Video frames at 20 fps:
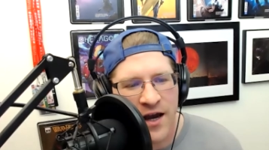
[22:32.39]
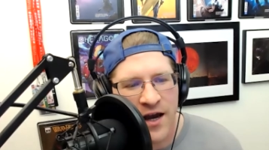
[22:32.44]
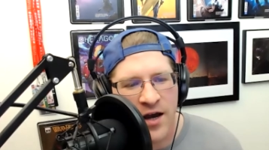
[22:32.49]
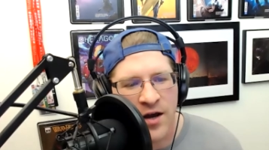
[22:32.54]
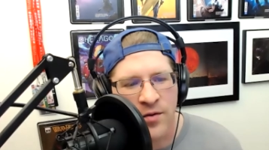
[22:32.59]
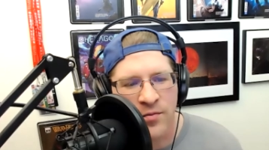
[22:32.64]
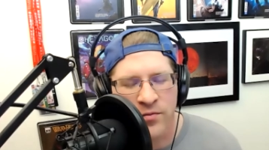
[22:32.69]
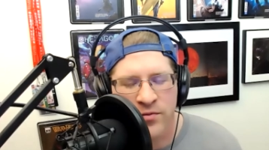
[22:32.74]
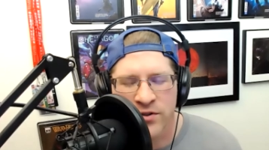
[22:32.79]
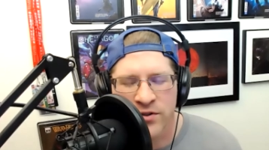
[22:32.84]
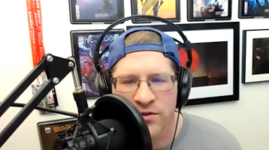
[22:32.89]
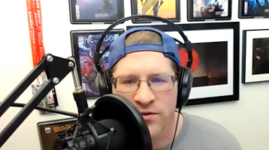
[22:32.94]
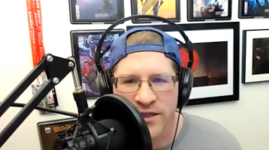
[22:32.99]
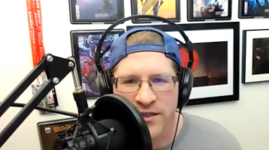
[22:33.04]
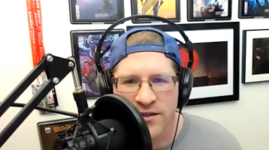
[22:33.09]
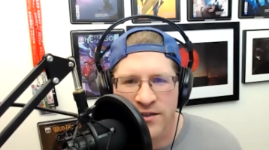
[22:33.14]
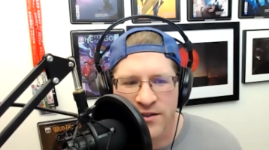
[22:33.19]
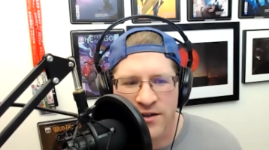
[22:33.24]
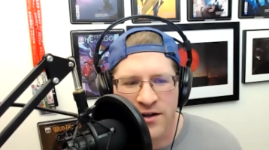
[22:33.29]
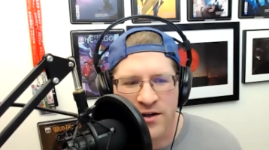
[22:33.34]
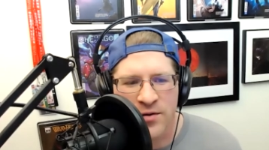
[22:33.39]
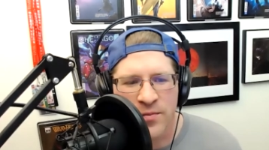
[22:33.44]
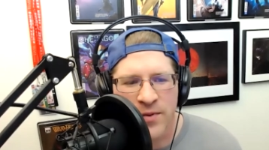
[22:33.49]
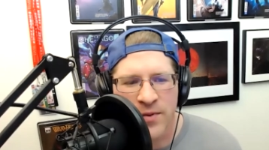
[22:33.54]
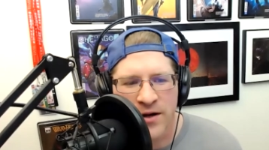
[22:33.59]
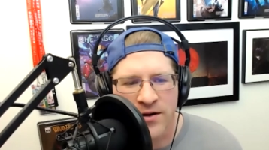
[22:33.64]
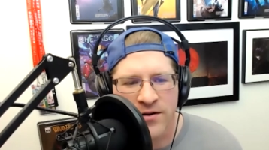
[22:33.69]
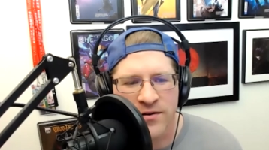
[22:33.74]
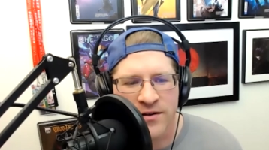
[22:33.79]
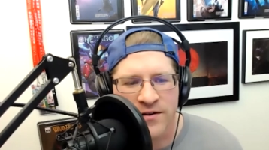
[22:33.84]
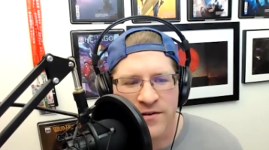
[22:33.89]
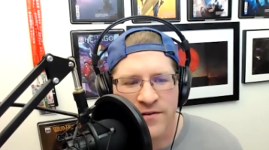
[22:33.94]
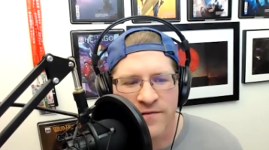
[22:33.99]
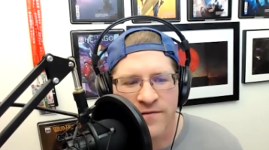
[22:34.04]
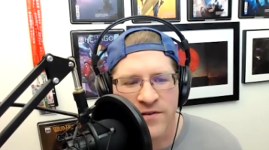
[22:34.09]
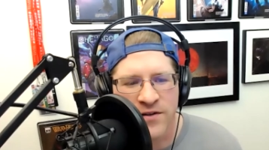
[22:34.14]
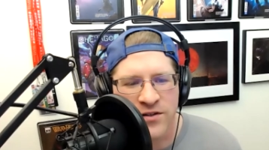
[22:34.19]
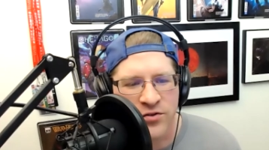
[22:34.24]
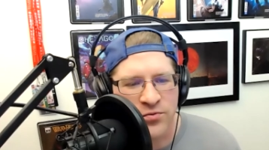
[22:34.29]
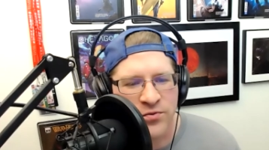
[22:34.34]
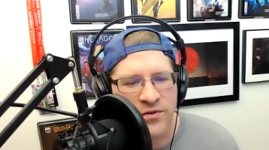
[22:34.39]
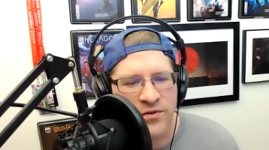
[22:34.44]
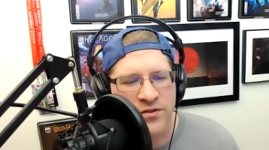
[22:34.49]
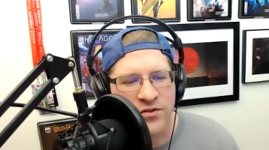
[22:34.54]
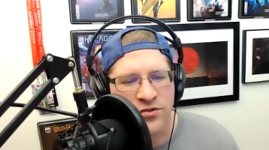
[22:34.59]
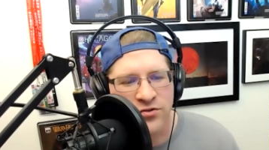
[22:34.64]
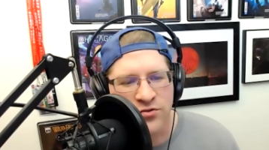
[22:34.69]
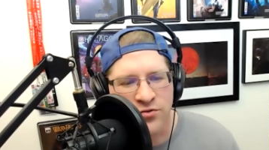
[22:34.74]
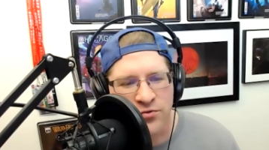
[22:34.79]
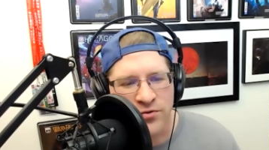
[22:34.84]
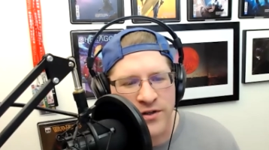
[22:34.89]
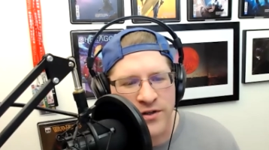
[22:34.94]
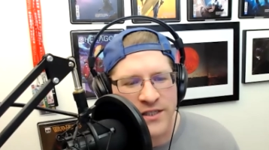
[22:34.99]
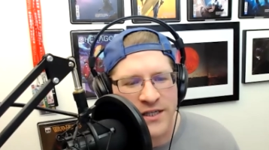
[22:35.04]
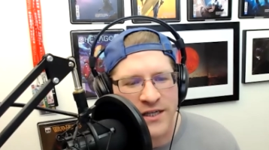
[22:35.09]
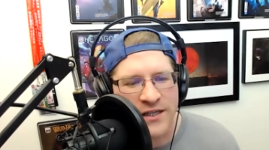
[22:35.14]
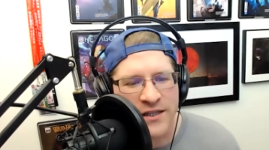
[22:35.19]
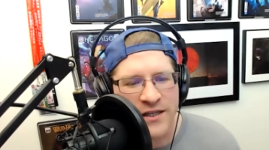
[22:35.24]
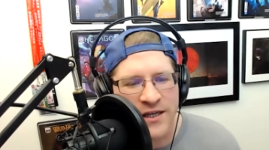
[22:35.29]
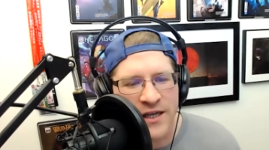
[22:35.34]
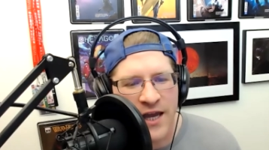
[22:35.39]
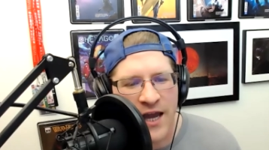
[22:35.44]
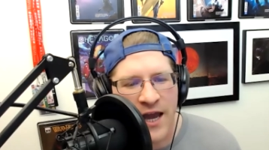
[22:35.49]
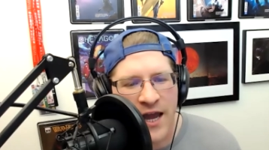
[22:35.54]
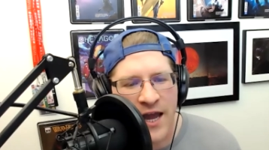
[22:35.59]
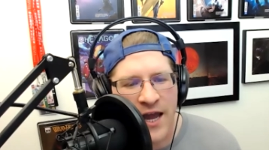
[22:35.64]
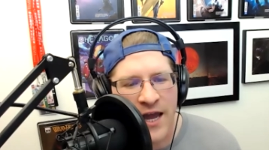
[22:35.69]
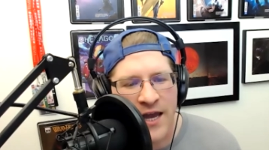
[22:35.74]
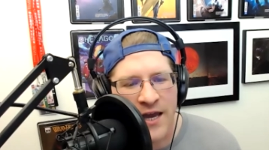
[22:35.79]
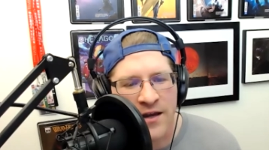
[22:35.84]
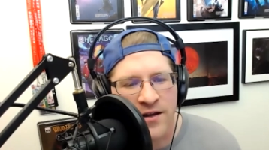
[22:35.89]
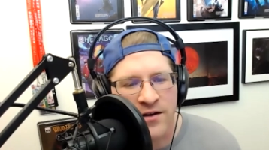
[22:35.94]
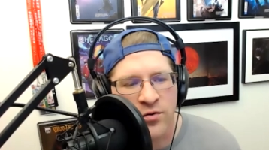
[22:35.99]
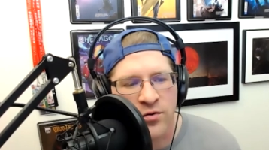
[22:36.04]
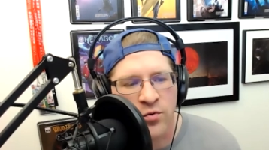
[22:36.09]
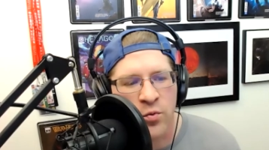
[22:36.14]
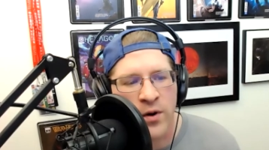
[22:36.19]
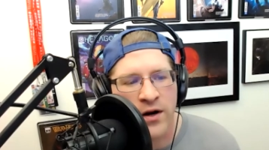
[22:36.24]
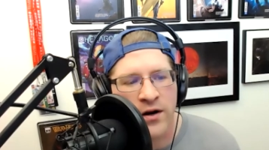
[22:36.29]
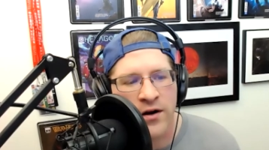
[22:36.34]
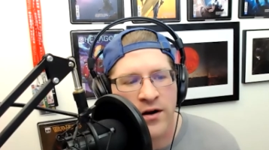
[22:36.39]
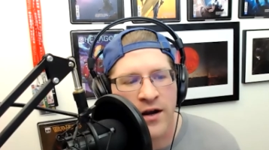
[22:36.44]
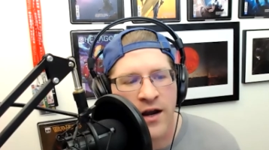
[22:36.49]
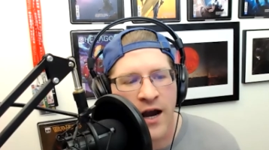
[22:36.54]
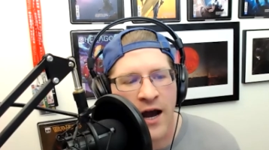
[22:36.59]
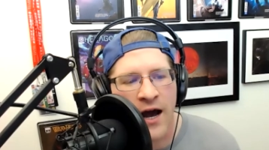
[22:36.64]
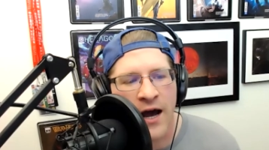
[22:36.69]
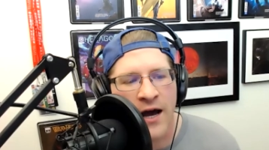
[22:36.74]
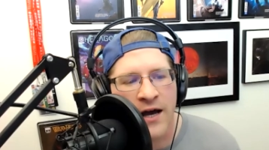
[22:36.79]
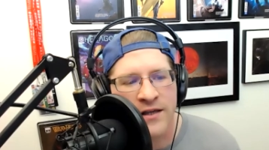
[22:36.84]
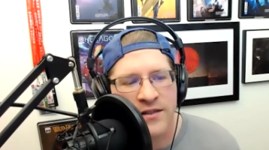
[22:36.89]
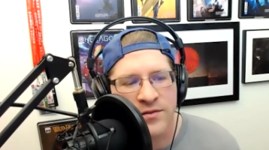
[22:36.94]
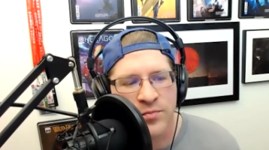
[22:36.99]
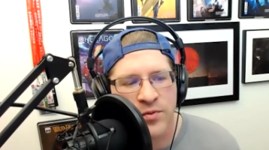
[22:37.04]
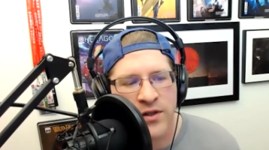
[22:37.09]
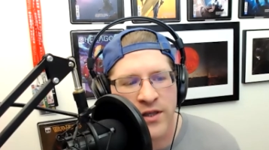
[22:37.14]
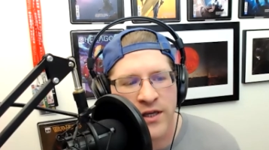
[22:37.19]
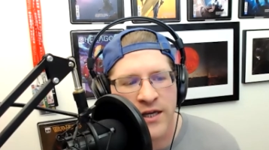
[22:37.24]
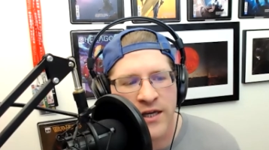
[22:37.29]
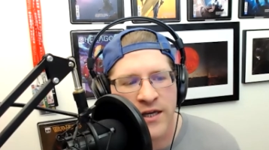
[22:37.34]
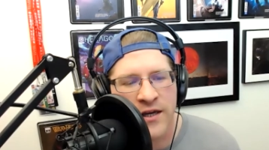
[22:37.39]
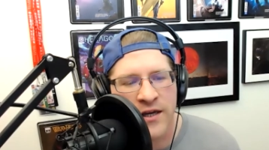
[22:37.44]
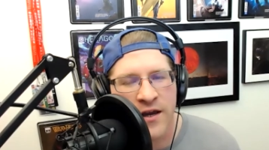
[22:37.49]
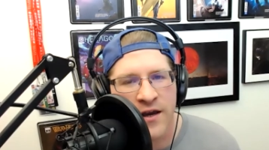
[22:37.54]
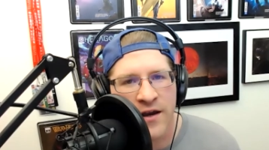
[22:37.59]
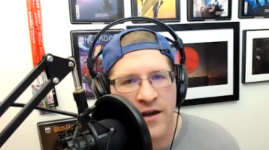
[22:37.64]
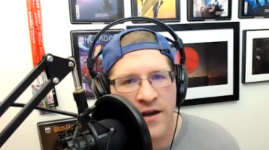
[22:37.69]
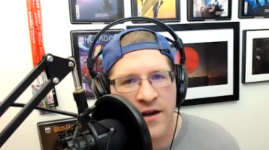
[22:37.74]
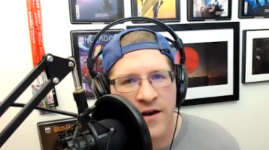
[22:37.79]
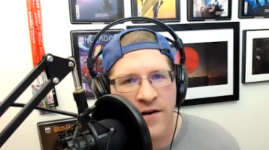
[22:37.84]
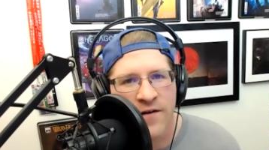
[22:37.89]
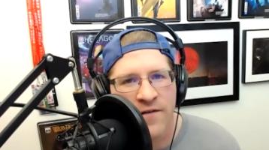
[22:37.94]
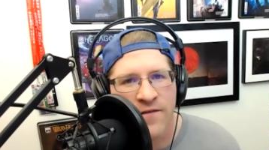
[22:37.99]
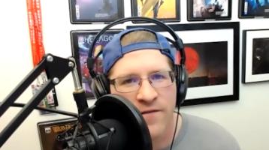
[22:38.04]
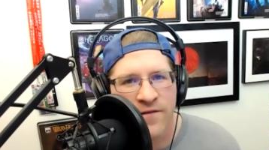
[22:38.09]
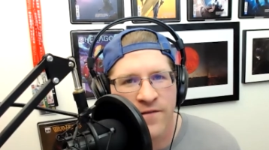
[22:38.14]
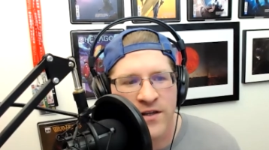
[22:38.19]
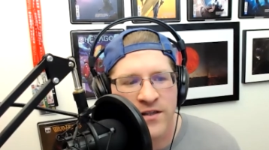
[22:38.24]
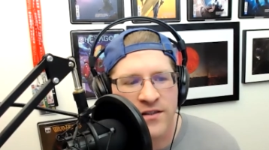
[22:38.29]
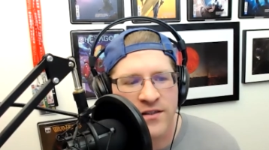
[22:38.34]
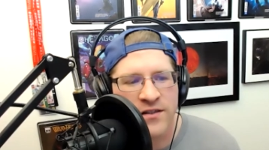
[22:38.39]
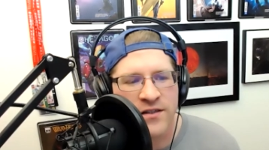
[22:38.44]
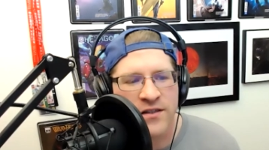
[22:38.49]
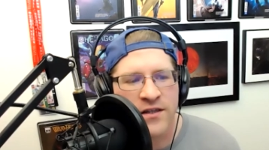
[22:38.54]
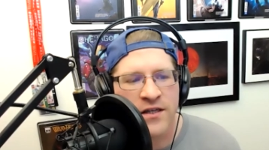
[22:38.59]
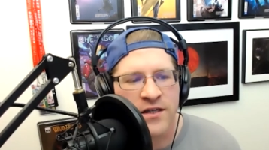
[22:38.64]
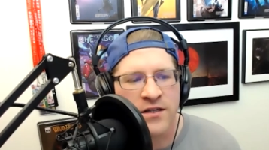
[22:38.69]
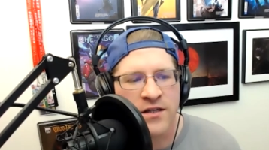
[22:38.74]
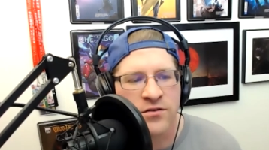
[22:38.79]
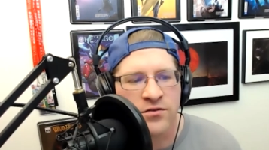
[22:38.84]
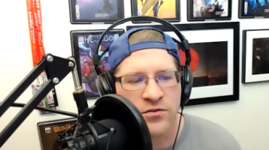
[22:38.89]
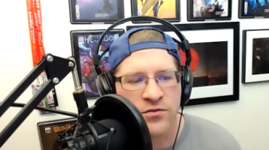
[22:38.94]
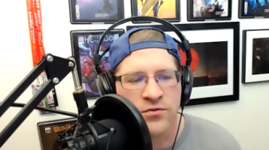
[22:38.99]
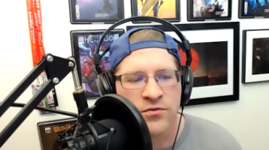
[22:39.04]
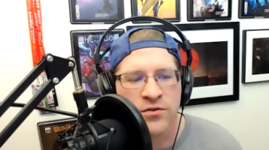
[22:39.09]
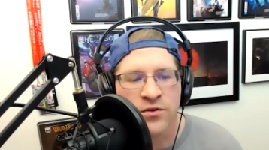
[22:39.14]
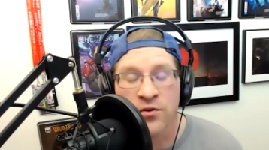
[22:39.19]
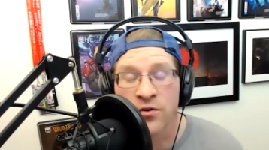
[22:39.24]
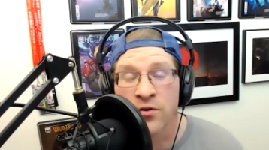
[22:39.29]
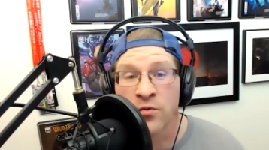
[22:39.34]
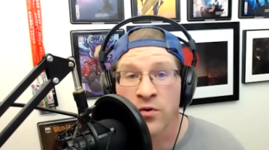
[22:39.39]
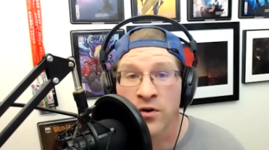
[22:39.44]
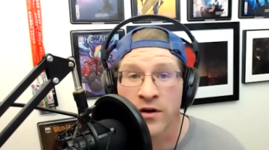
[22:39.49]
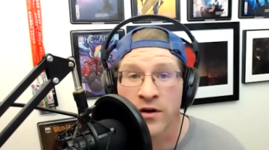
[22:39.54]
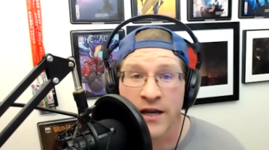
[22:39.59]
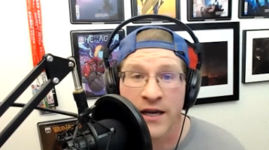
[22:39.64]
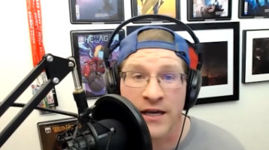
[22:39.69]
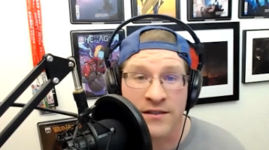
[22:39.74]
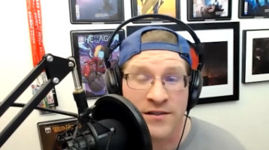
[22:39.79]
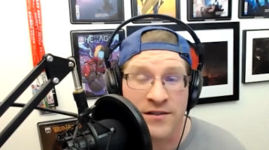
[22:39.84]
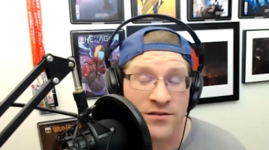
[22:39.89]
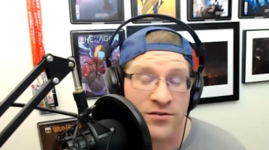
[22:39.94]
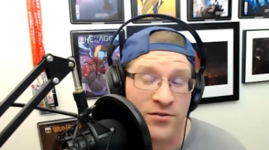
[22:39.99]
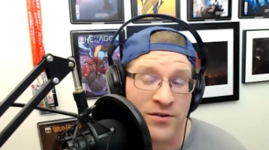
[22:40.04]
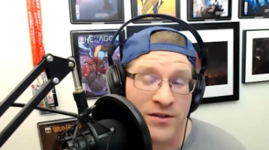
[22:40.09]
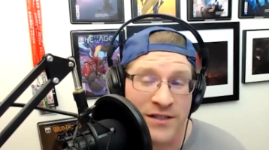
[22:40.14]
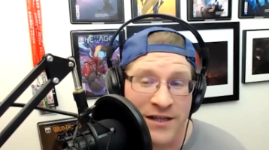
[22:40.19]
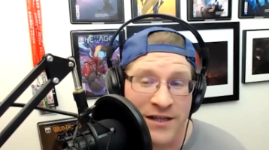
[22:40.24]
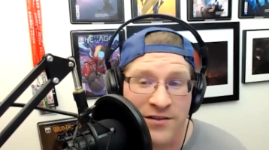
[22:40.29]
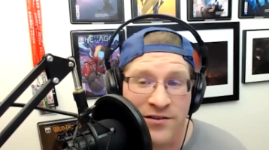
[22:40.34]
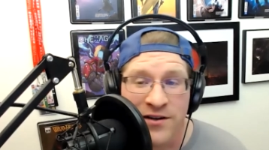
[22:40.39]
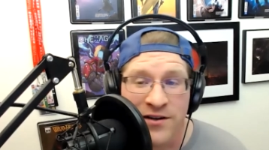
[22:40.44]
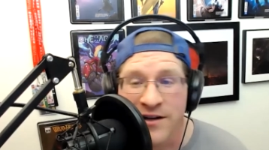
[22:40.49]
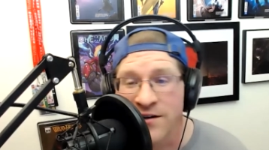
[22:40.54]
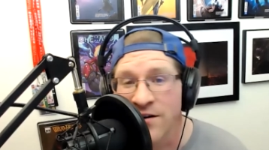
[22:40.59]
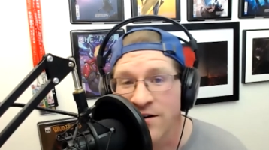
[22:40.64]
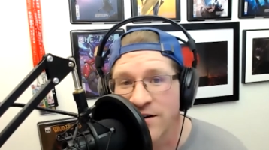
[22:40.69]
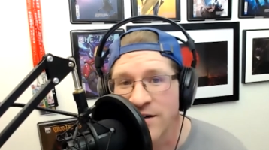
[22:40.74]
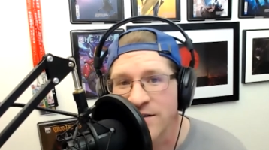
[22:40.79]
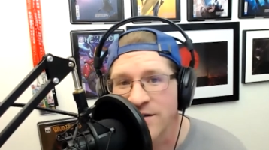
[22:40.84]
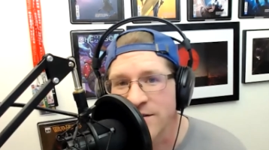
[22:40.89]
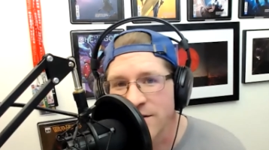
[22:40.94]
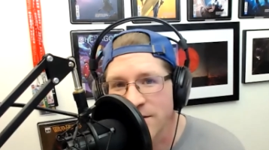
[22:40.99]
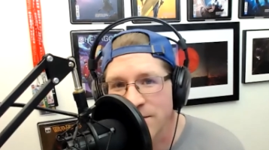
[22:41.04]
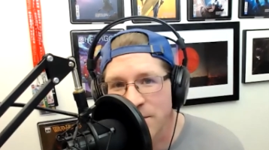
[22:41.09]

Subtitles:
Would you like to talk about visual storytelling and where cosplay fits into your work as a storyteller and artist?